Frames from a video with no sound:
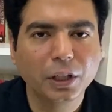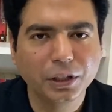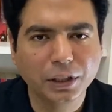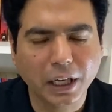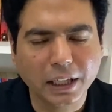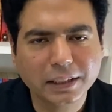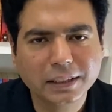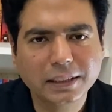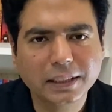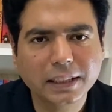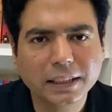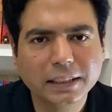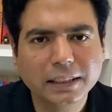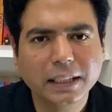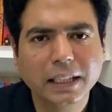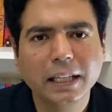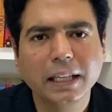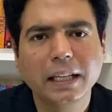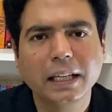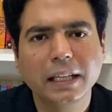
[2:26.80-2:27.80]

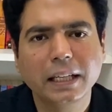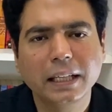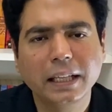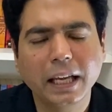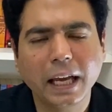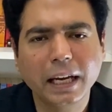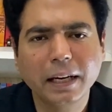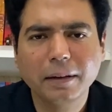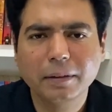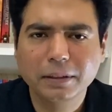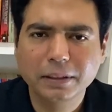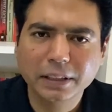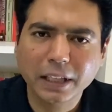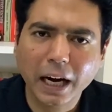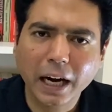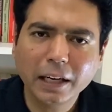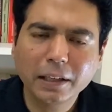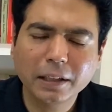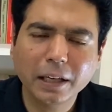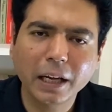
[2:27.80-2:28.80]
Youngsters can
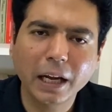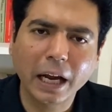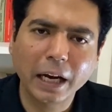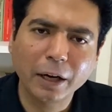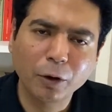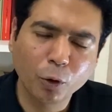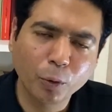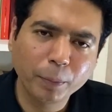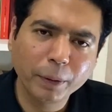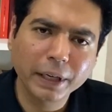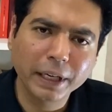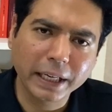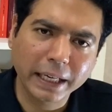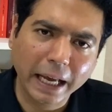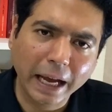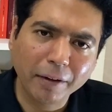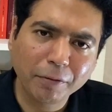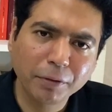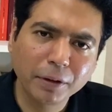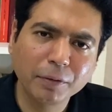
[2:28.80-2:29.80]
start and open a
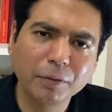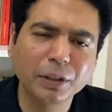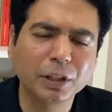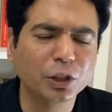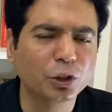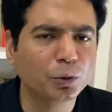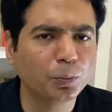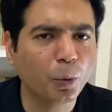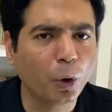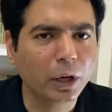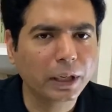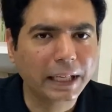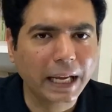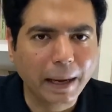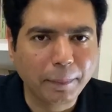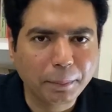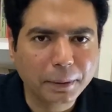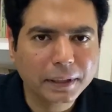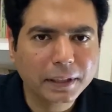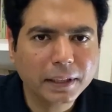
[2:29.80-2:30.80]
cafe with a small
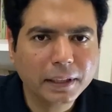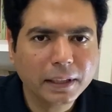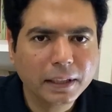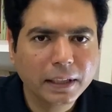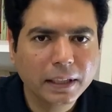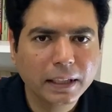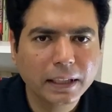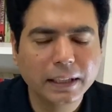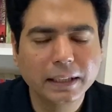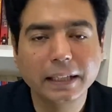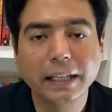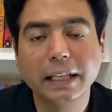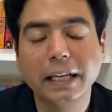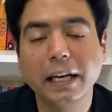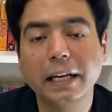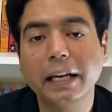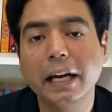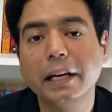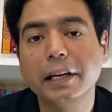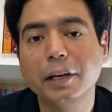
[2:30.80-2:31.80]
capital. They
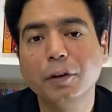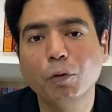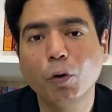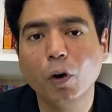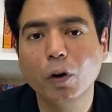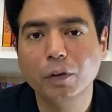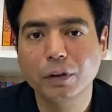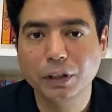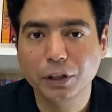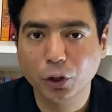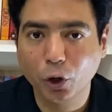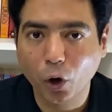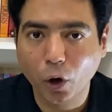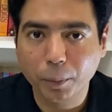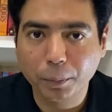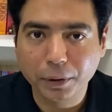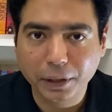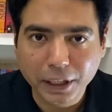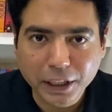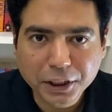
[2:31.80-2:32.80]
can get involved in the
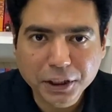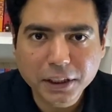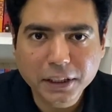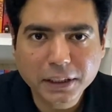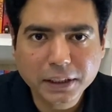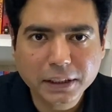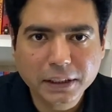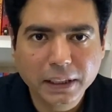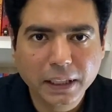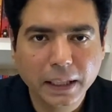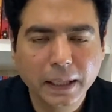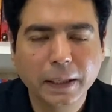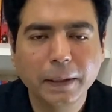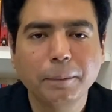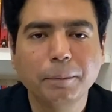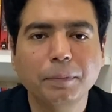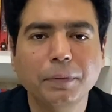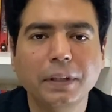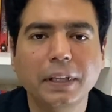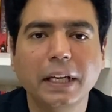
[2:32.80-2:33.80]
operations,
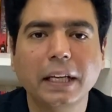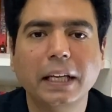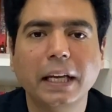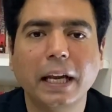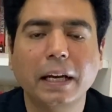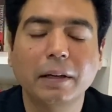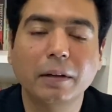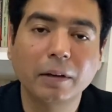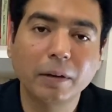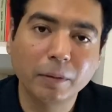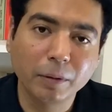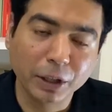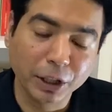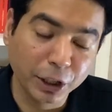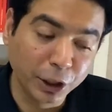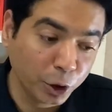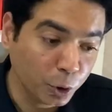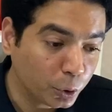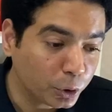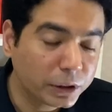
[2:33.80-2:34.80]
they can
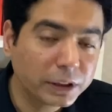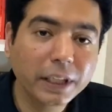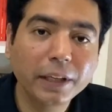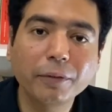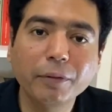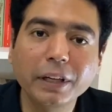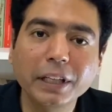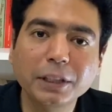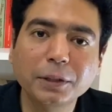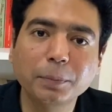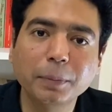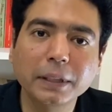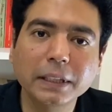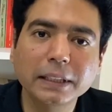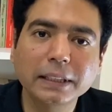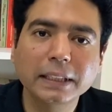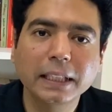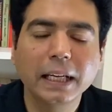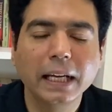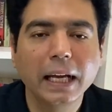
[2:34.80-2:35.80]
reduce their wage
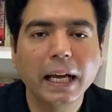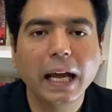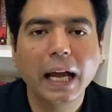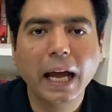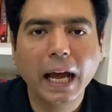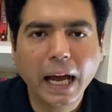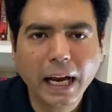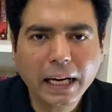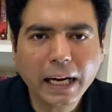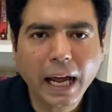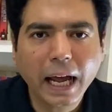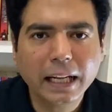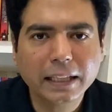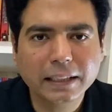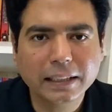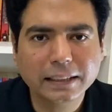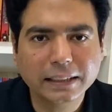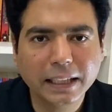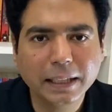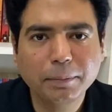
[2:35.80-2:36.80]
bills and
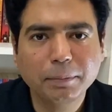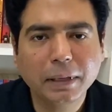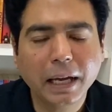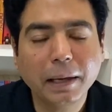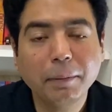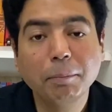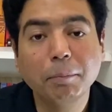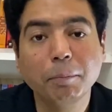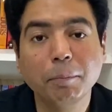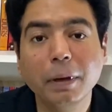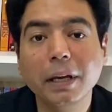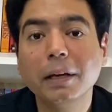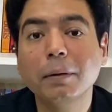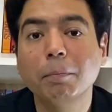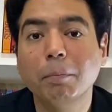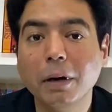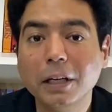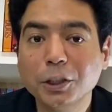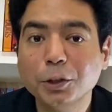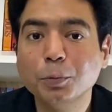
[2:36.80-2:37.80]
at the same time make
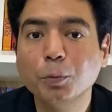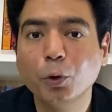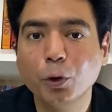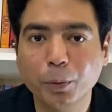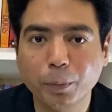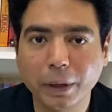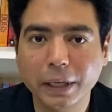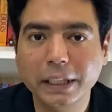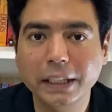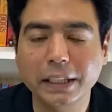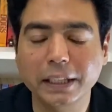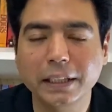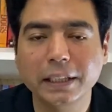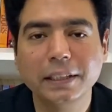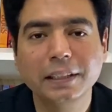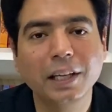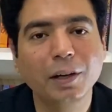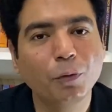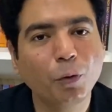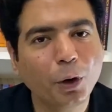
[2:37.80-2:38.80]
much more
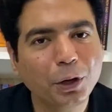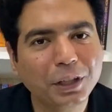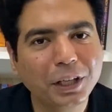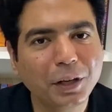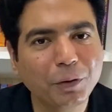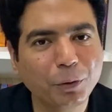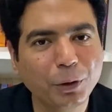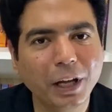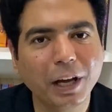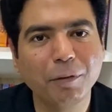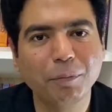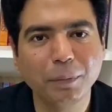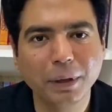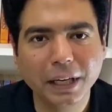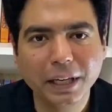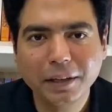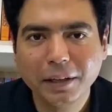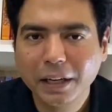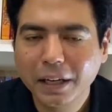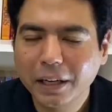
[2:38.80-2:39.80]
money than what they would have
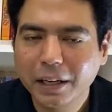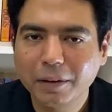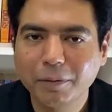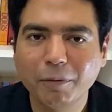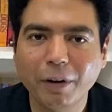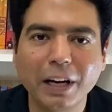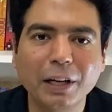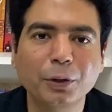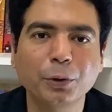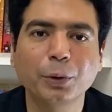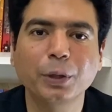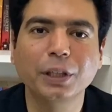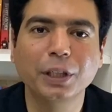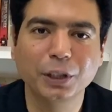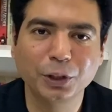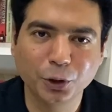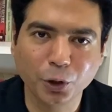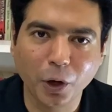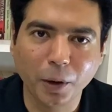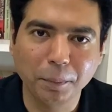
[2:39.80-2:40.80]
made while doing
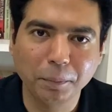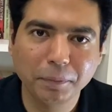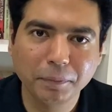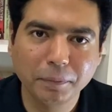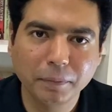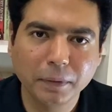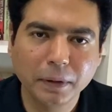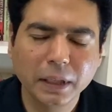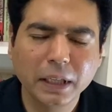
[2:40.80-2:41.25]
a job.